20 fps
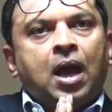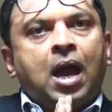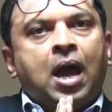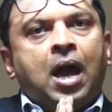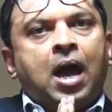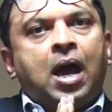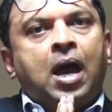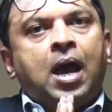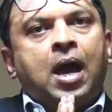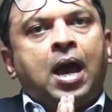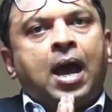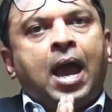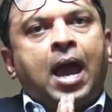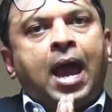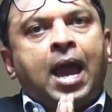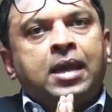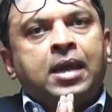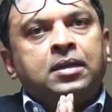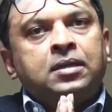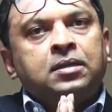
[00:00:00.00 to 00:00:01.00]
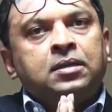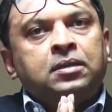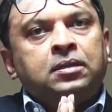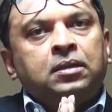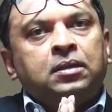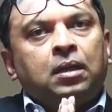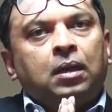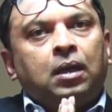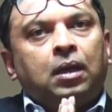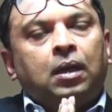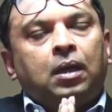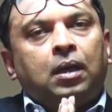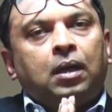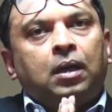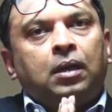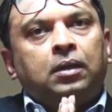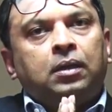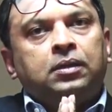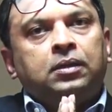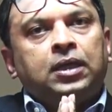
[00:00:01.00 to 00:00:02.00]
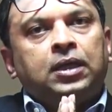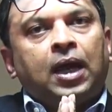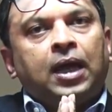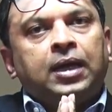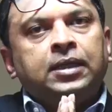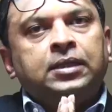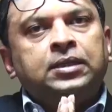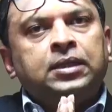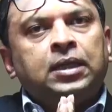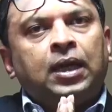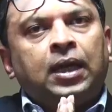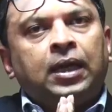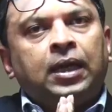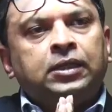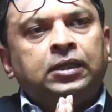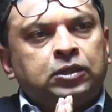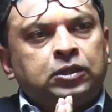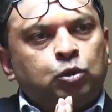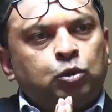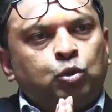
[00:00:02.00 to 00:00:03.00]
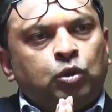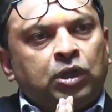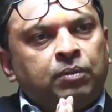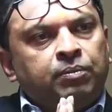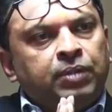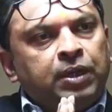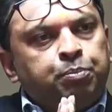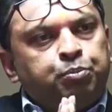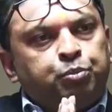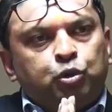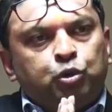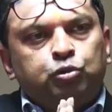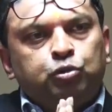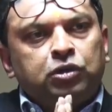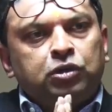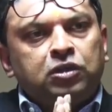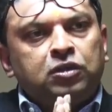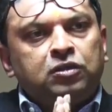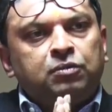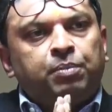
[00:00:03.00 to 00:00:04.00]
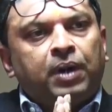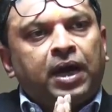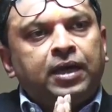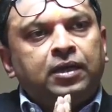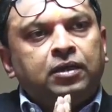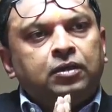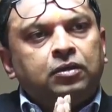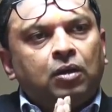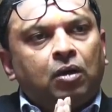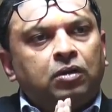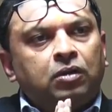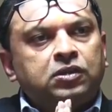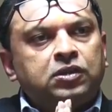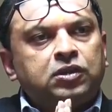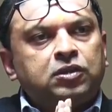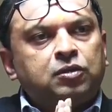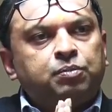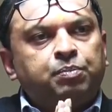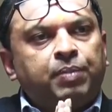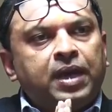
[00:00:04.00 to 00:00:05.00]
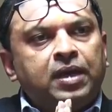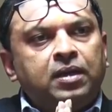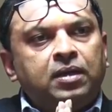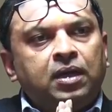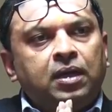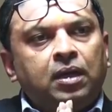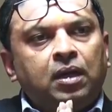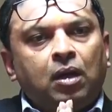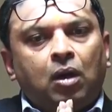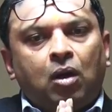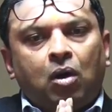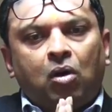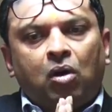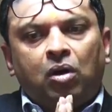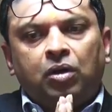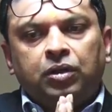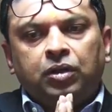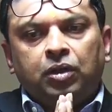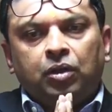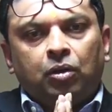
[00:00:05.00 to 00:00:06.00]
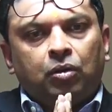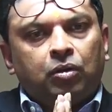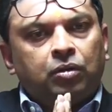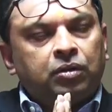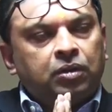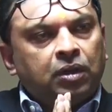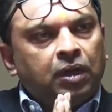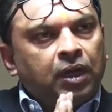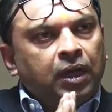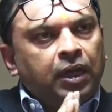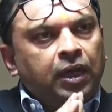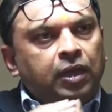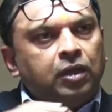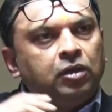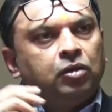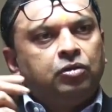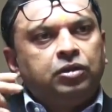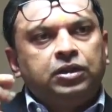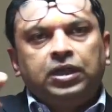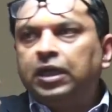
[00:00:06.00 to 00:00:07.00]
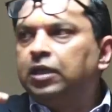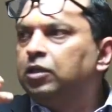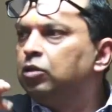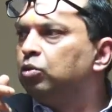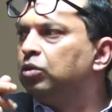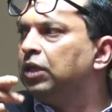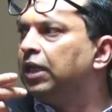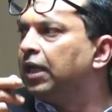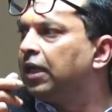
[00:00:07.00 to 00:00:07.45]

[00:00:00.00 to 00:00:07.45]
And the idea is you can be prudent by not spending on your, day-to-day